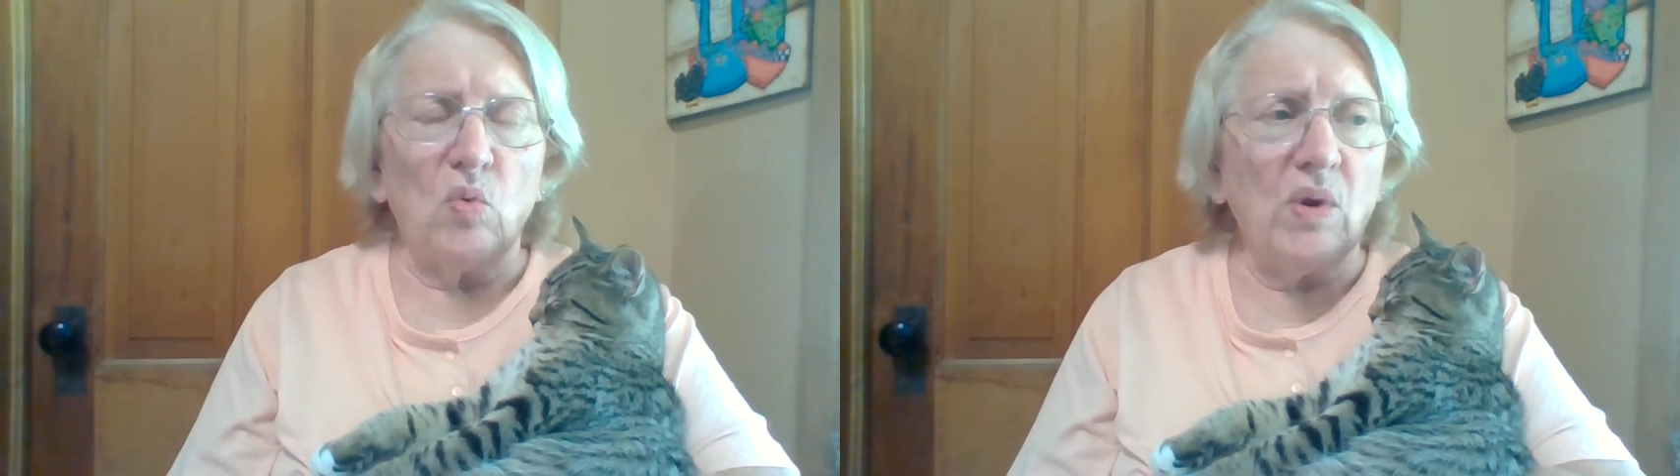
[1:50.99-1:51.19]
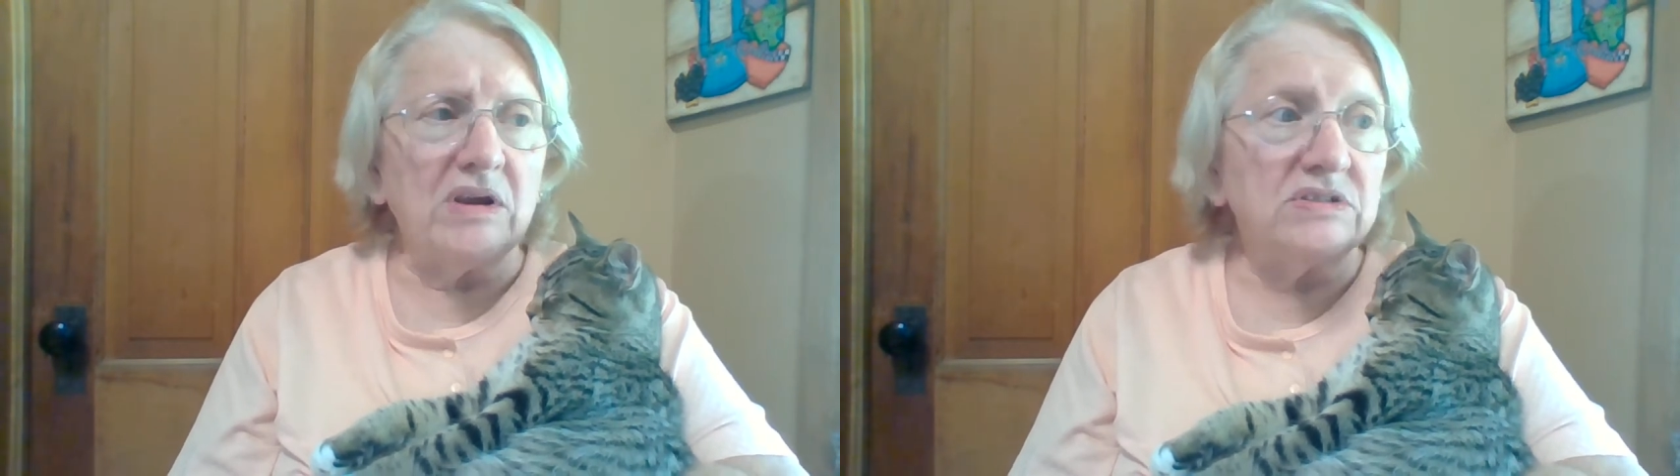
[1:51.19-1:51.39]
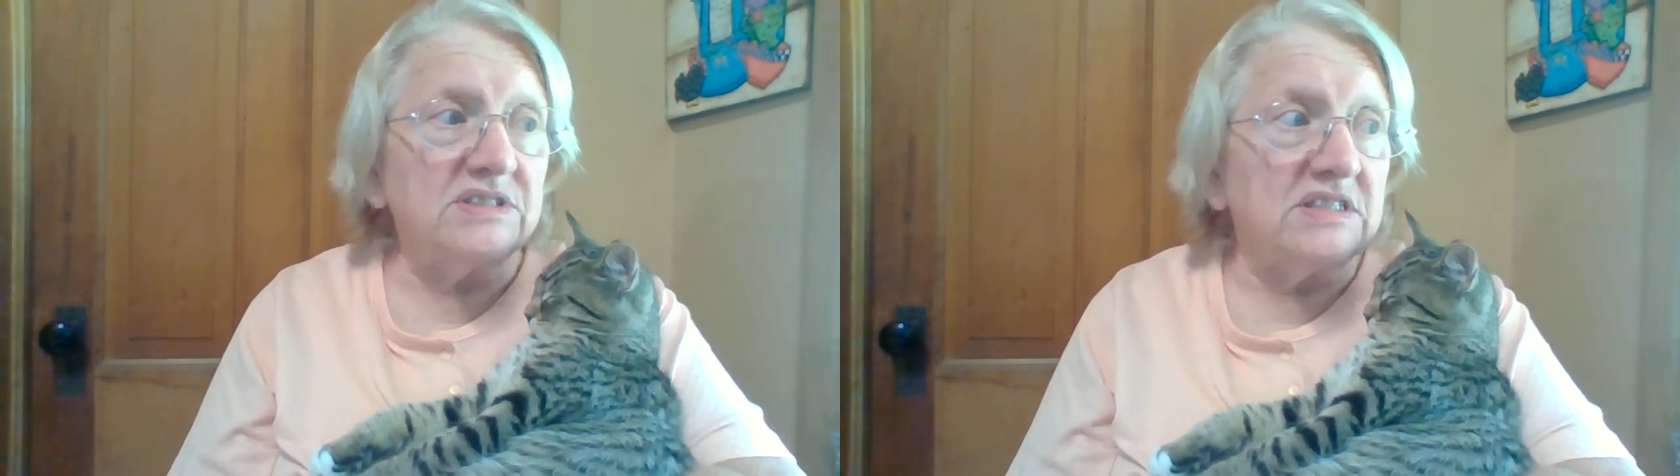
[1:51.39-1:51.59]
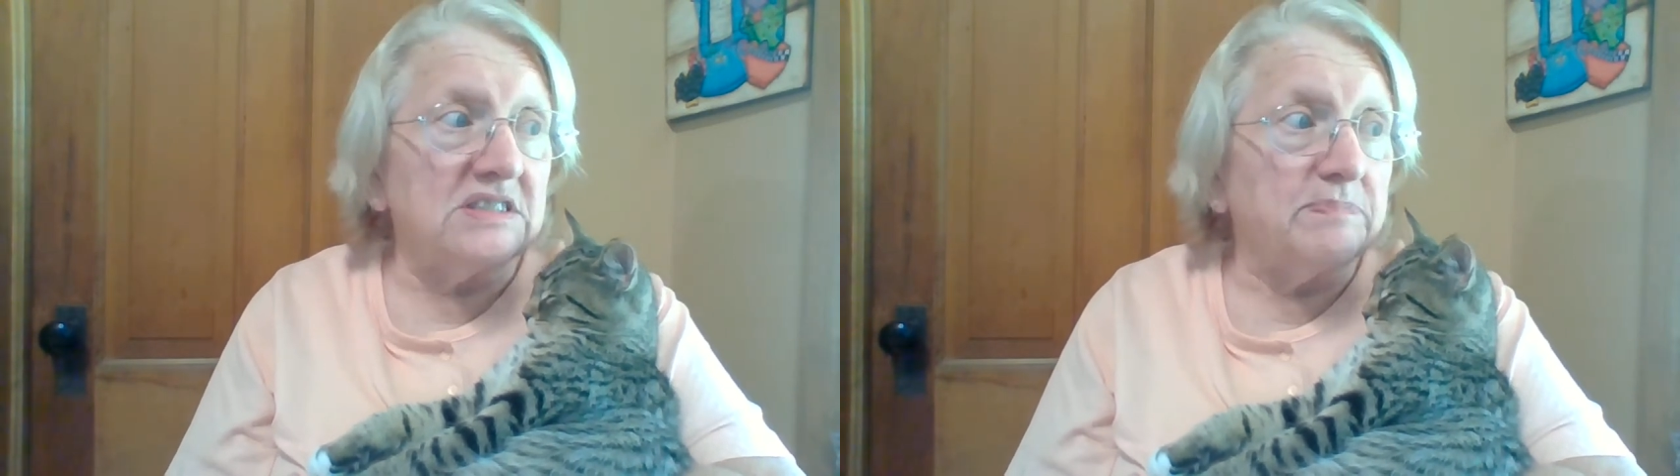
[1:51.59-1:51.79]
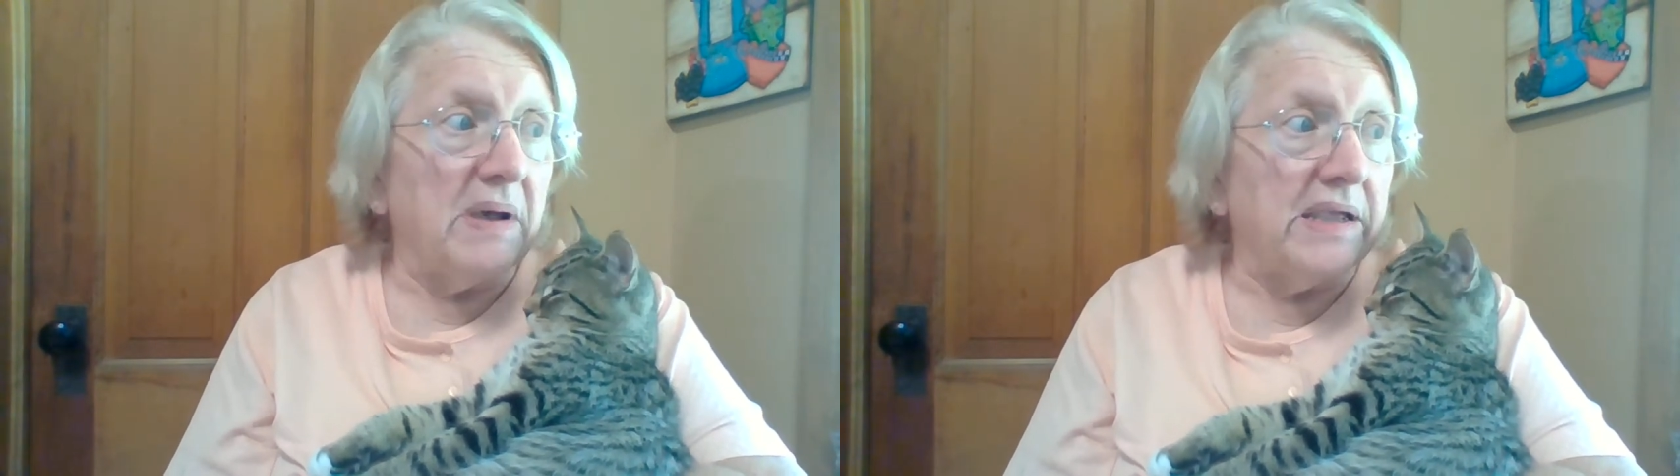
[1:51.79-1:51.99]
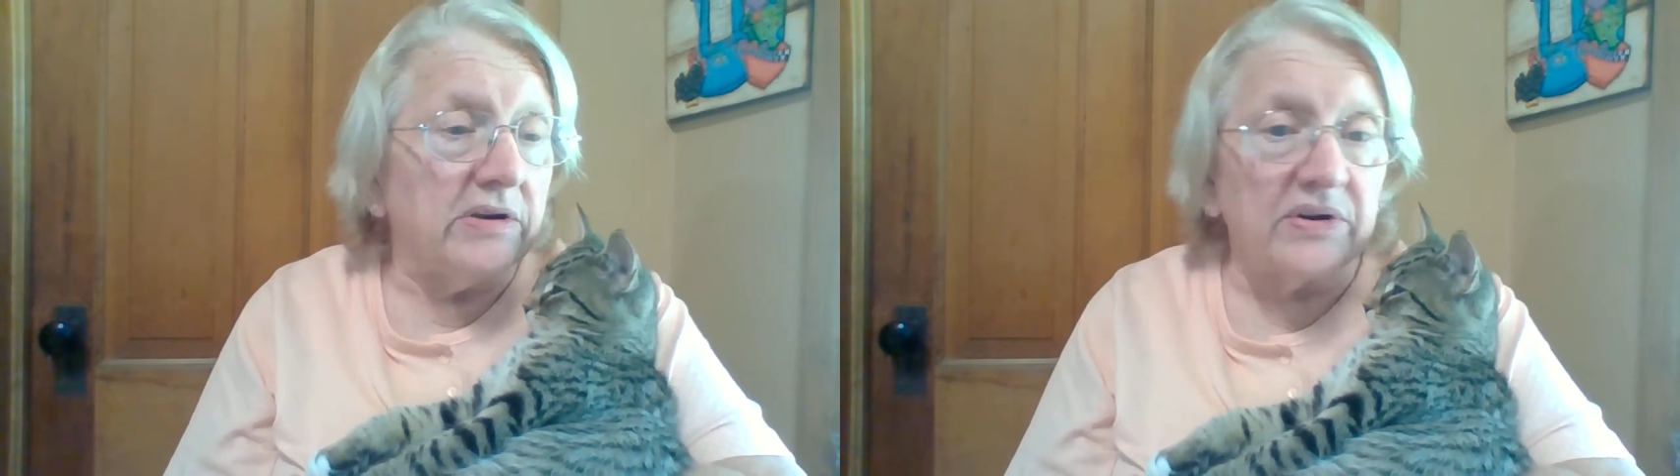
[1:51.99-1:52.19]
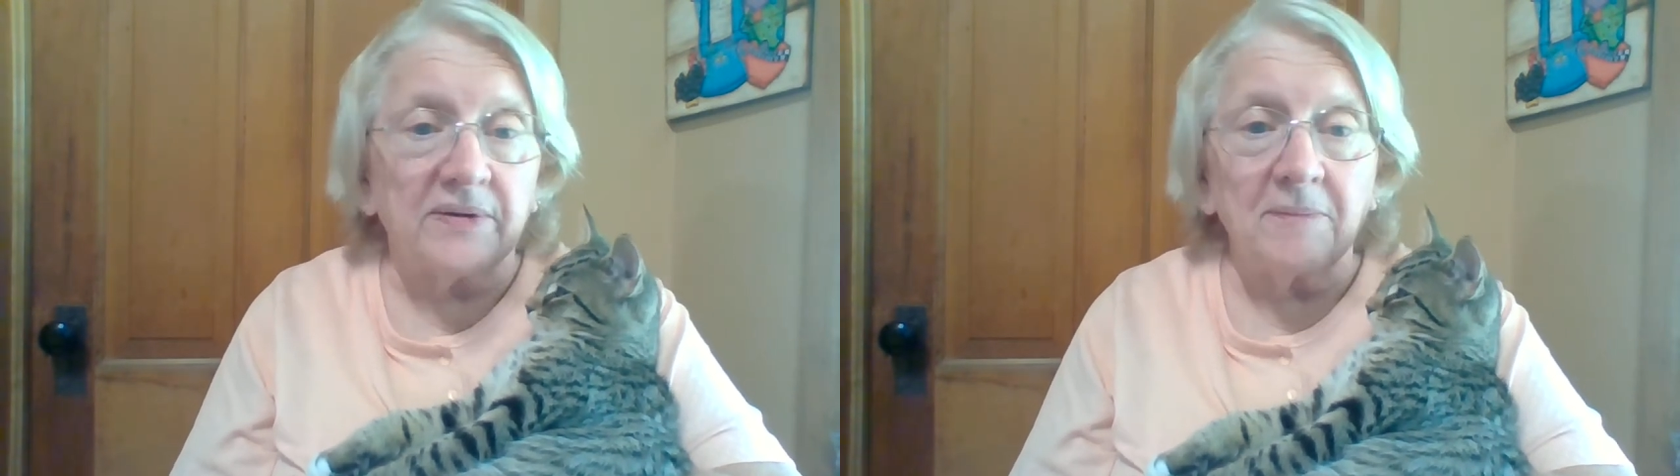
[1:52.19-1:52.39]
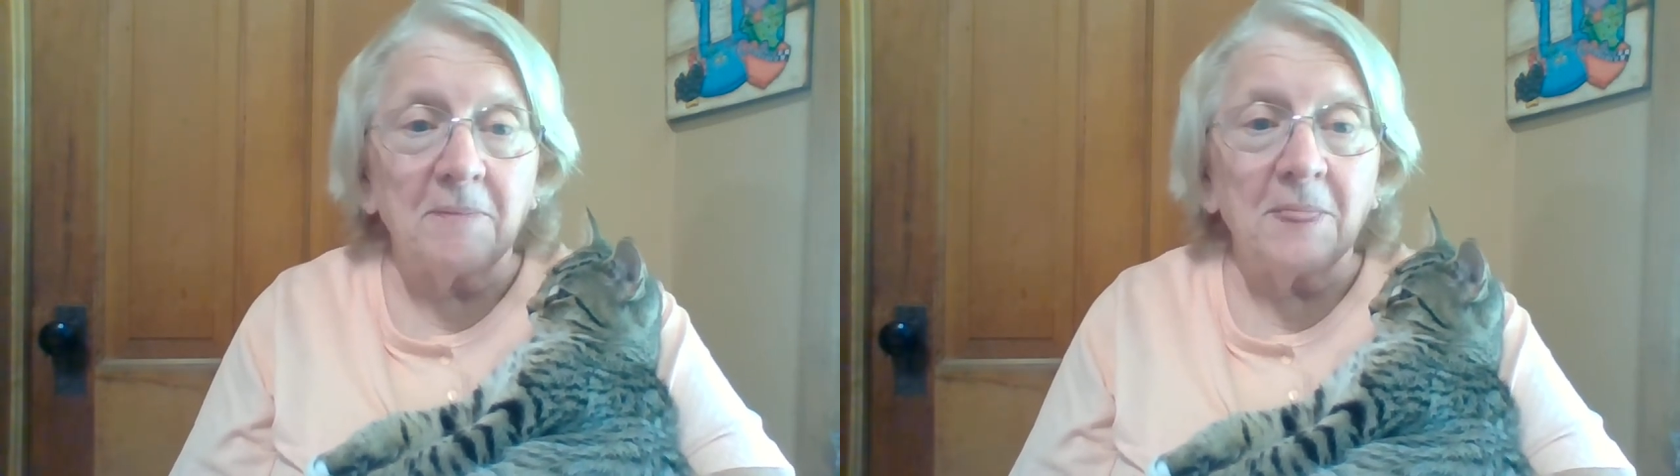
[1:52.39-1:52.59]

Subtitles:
where's the spider?